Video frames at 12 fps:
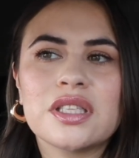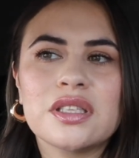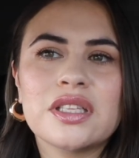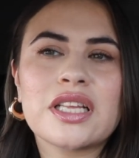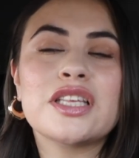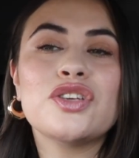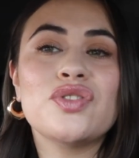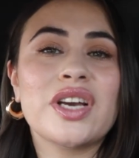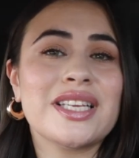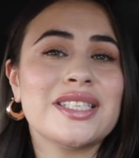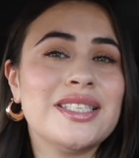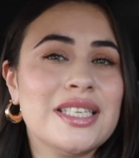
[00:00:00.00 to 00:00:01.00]
not that you
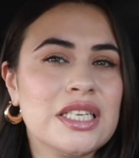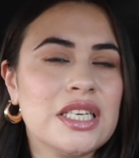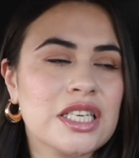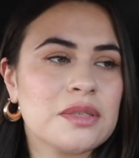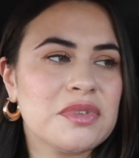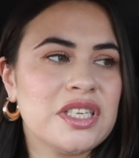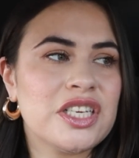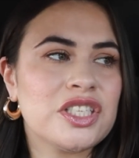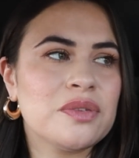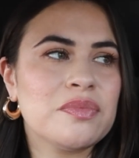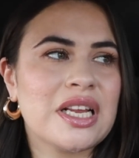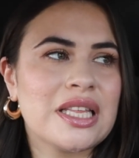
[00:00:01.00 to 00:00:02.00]
guys need an
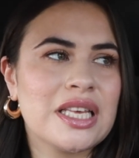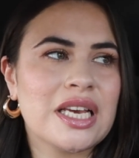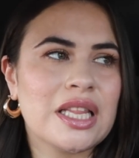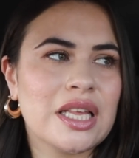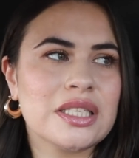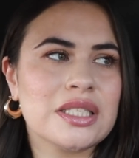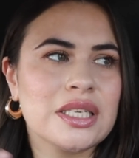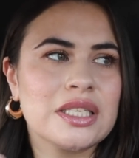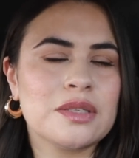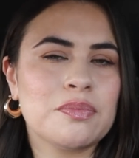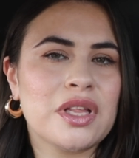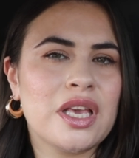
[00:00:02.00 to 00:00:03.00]
explanation but i think i like to
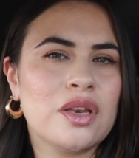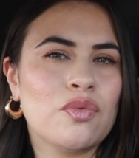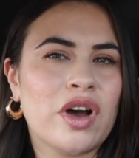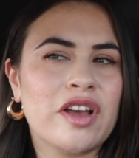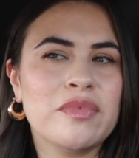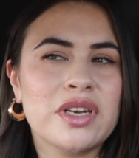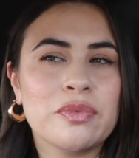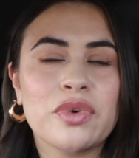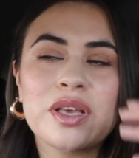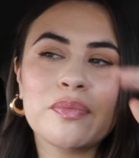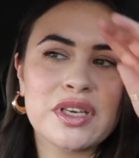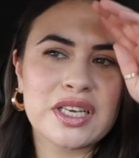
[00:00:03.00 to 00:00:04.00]
explain why i've been
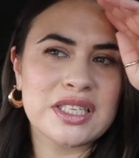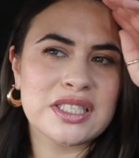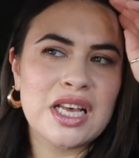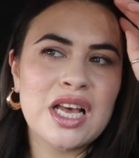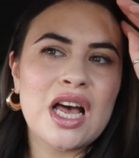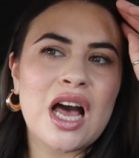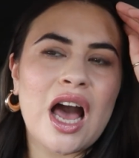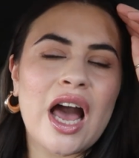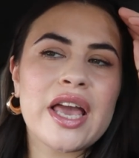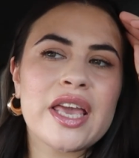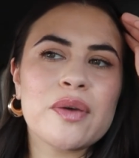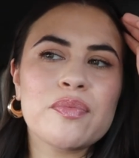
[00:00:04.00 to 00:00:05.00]
away because
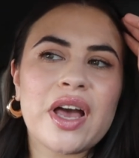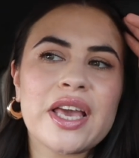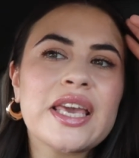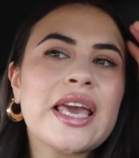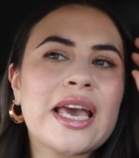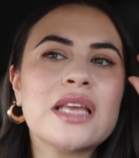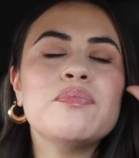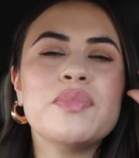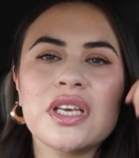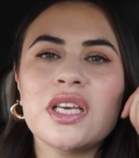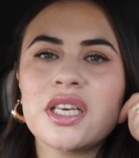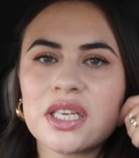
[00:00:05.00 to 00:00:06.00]
i am i can
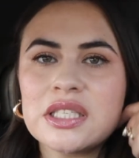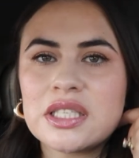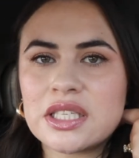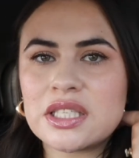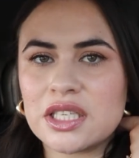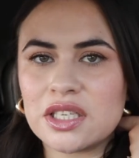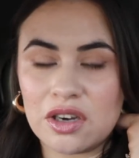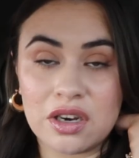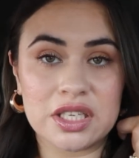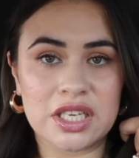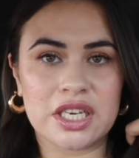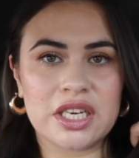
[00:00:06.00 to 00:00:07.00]
be consistent
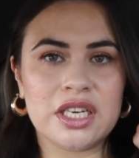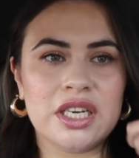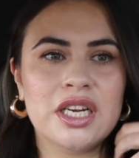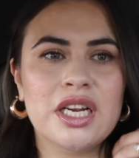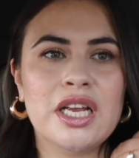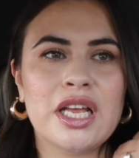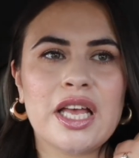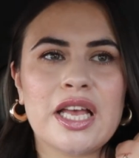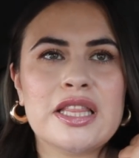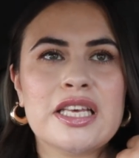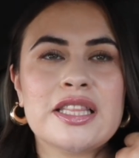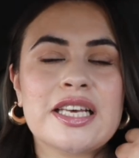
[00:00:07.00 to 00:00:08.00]
on here
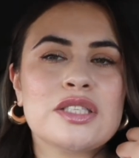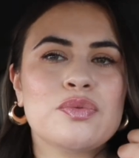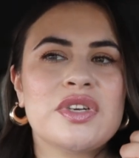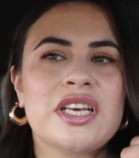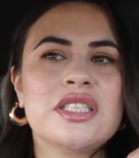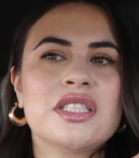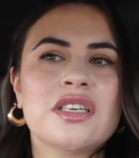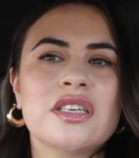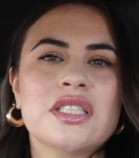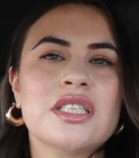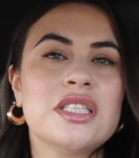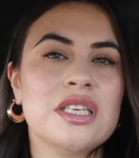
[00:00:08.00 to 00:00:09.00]
and then that's when i
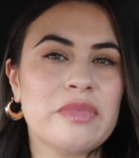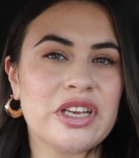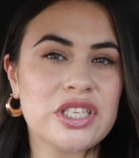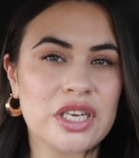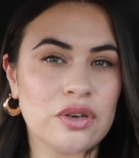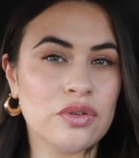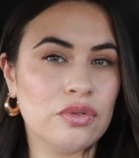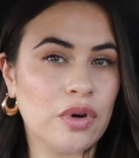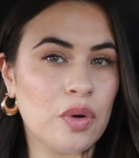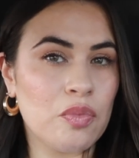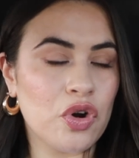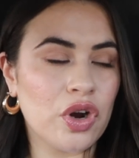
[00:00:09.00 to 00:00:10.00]
start to see my channel
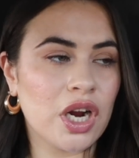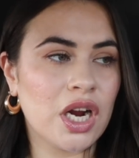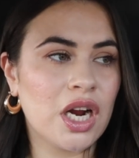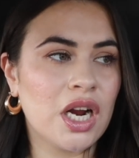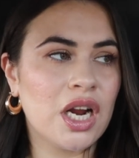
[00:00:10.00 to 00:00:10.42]
grow more